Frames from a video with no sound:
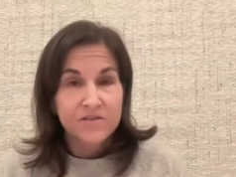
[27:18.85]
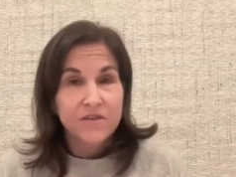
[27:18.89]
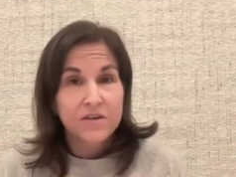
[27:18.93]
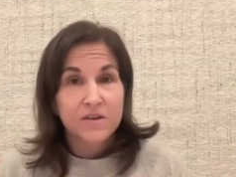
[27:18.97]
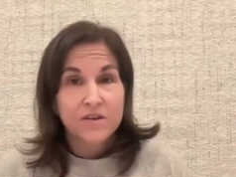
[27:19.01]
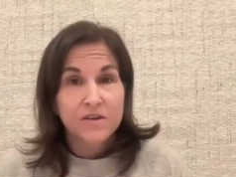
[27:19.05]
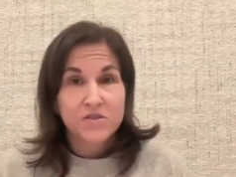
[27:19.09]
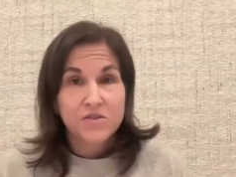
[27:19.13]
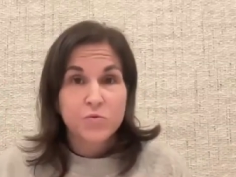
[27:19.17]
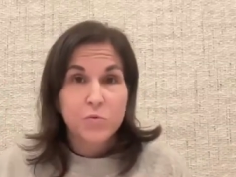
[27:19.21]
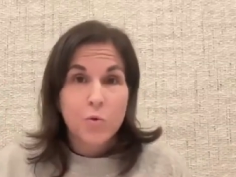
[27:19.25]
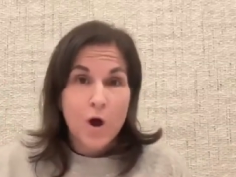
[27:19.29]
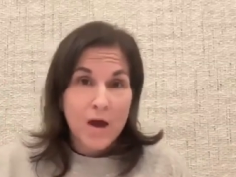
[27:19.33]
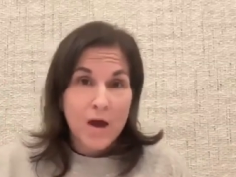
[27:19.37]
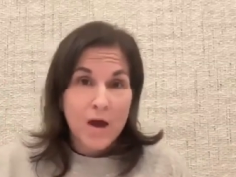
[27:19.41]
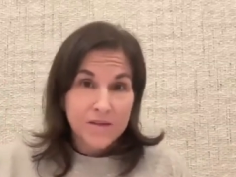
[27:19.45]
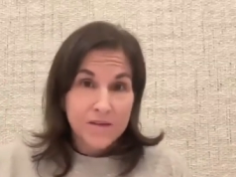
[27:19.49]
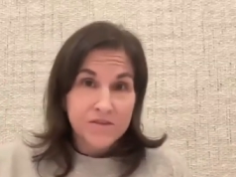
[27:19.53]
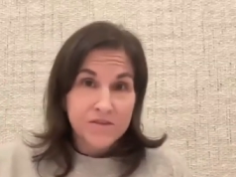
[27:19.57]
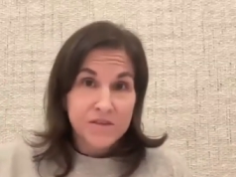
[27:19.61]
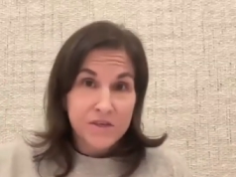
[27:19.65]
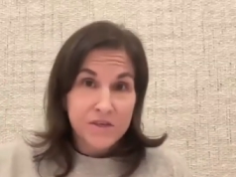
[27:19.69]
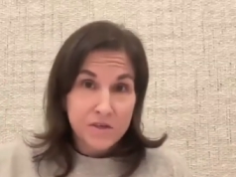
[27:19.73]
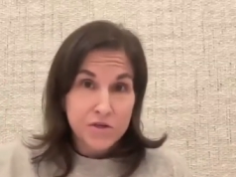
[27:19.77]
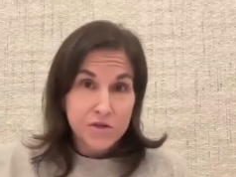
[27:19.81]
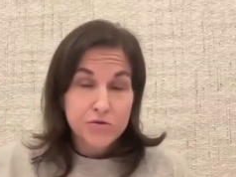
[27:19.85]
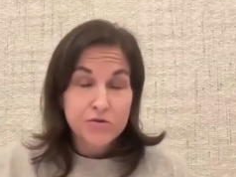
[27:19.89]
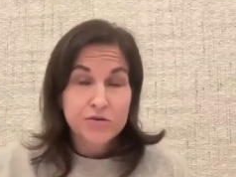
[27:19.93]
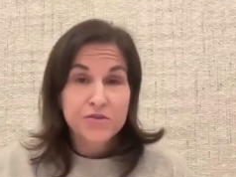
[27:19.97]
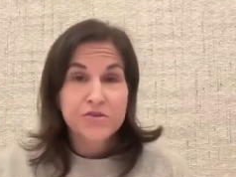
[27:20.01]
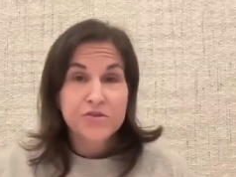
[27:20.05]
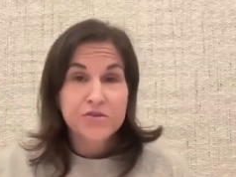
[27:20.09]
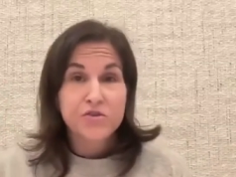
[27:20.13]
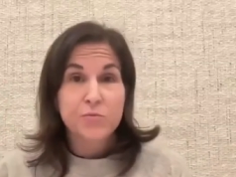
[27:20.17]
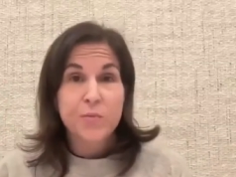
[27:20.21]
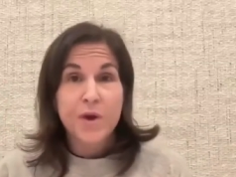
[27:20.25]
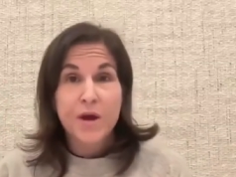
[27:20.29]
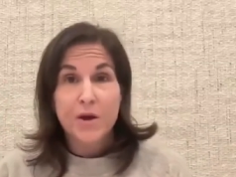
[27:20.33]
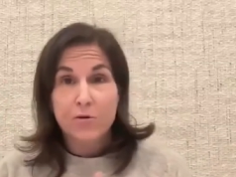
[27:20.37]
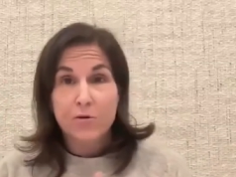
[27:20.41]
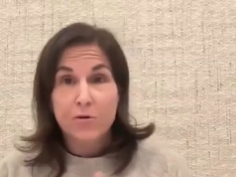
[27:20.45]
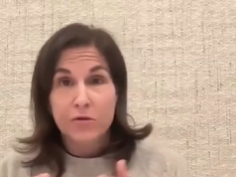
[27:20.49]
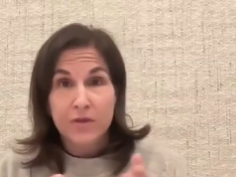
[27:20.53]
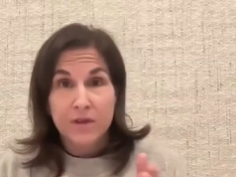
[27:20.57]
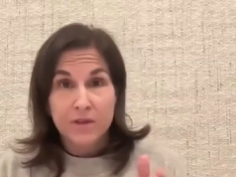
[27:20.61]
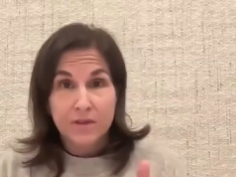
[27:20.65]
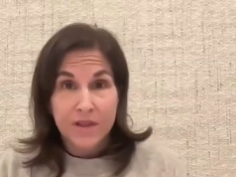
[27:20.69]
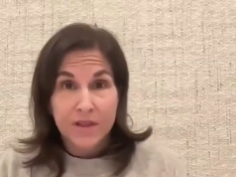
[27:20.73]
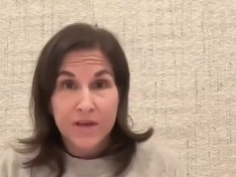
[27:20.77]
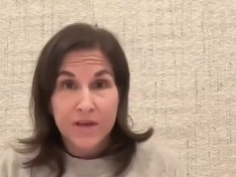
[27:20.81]
And it's why seniors do better
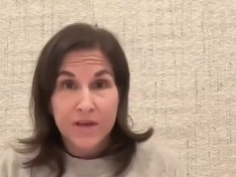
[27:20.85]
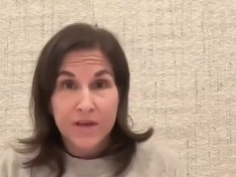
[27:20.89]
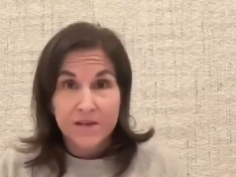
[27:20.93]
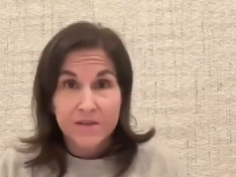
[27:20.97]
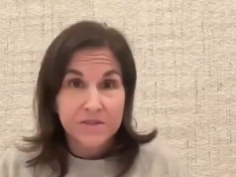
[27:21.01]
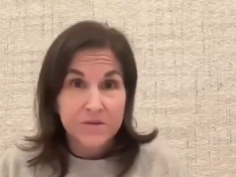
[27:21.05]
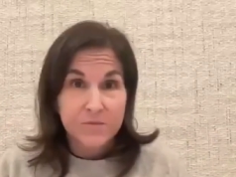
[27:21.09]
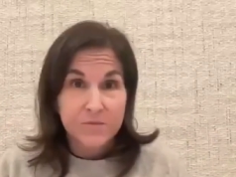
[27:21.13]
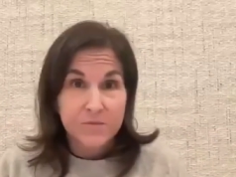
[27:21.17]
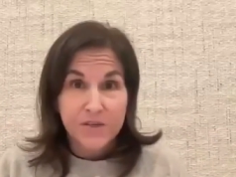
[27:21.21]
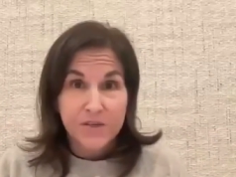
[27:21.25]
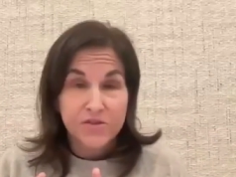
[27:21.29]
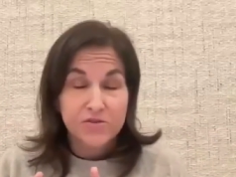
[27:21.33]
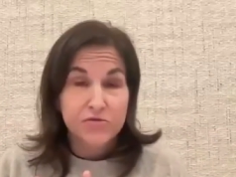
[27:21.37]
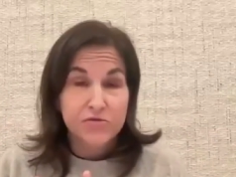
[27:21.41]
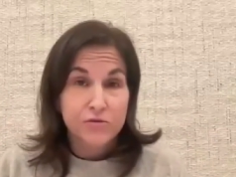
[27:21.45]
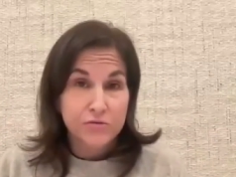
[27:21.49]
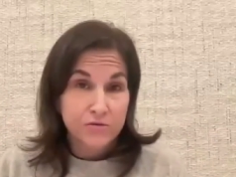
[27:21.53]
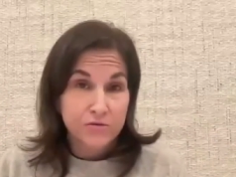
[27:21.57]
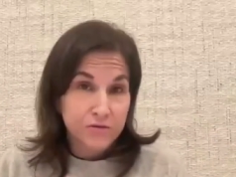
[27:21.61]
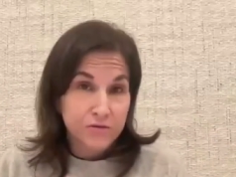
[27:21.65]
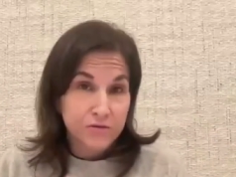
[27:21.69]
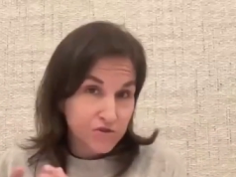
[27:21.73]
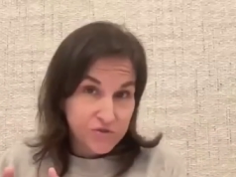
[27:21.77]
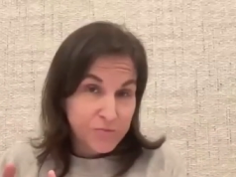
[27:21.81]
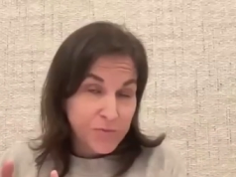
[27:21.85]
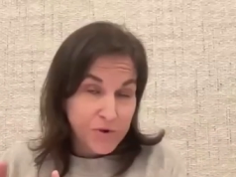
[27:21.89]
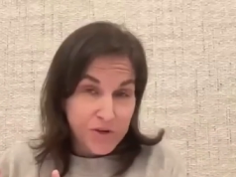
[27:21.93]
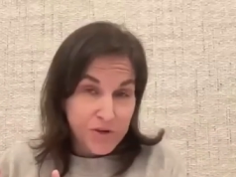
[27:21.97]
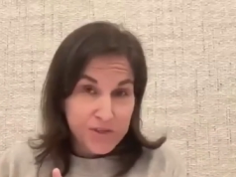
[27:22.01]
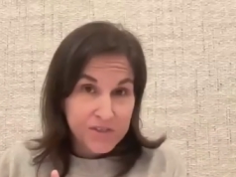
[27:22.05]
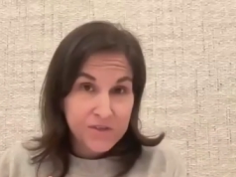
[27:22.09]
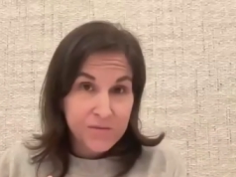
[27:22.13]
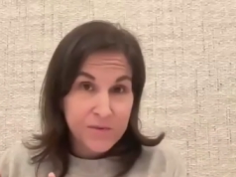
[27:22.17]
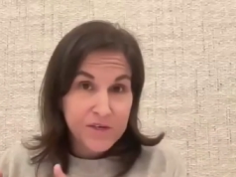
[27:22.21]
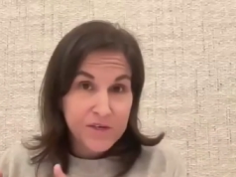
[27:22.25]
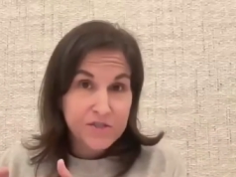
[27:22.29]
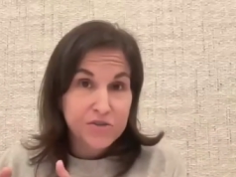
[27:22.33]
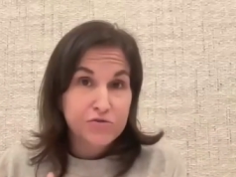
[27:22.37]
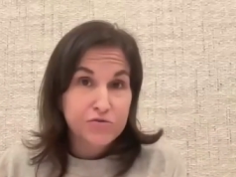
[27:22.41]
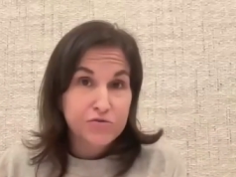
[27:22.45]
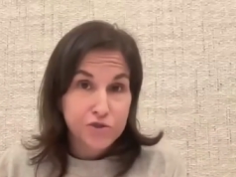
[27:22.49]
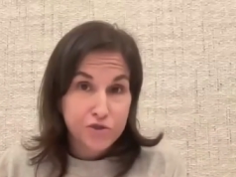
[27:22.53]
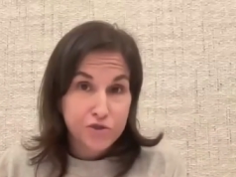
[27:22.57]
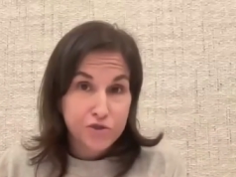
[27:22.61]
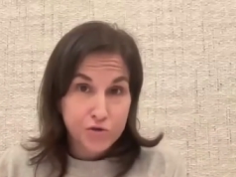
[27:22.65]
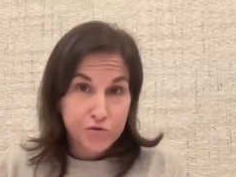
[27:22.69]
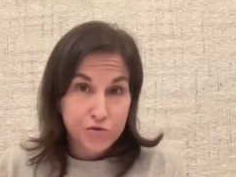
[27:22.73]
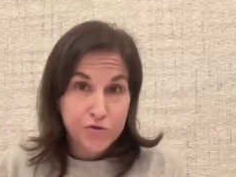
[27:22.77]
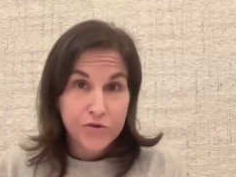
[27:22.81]
than spring semester
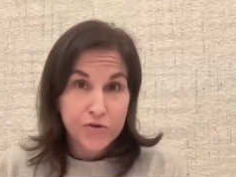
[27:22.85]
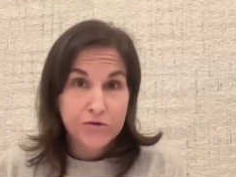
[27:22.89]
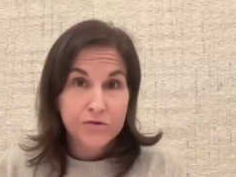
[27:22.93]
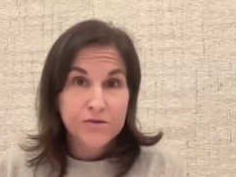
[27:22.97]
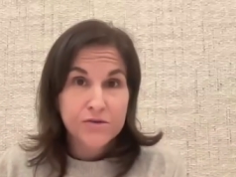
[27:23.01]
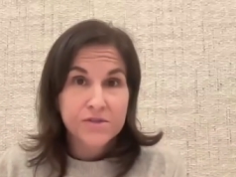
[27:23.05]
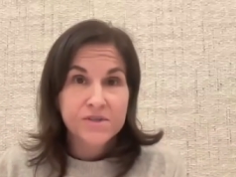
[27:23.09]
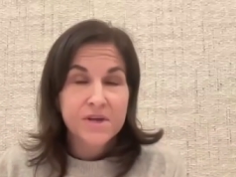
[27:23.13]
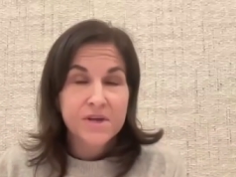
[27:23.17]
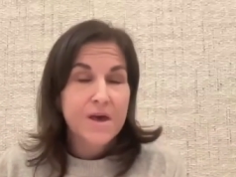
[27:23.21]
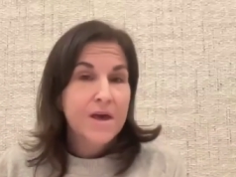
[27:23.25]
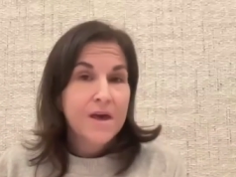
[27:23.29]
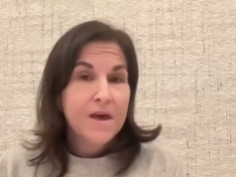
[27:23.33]
juniors.